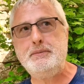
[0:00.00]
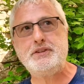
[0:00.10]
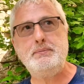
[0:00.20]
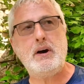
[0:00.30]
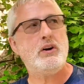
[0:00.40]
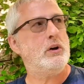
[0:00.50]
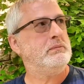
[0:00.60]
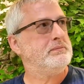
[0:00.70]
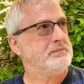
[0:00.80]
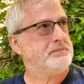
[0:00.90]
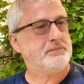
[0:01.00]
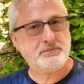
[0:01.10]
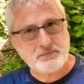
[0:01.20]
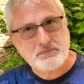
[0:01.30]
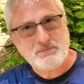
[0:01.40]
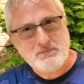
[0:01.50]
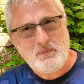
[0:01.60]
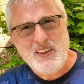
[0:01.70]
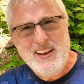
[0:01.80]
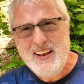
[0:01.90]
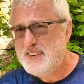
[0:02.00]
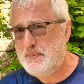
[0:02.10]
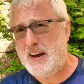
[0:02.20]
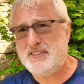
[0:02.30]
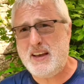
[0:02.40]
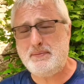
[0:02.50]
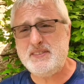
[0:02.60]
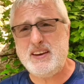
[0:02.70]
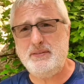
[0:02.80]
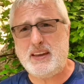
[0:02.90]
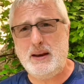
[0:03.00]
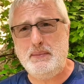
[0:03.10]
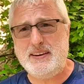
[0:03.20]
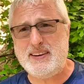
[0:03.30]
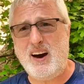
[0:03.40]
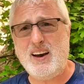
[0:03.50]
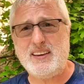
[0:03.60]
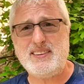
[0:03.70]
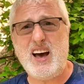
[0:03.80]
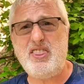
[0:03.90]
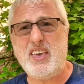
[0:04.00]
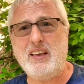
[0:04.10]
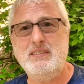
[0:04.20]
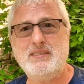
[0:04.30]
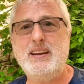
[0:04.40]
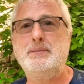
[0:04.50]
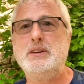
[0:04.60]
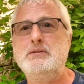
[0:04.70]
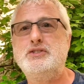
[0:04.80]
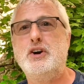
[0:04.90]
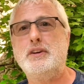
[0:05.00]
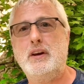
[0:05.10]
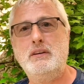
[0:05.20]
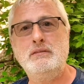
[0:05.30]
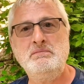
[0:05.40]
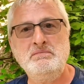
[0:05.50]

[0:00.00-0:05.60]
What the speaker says: Tomorrow, it's about a 7 kilometre hike. It's nothing. It's an absolute doddle.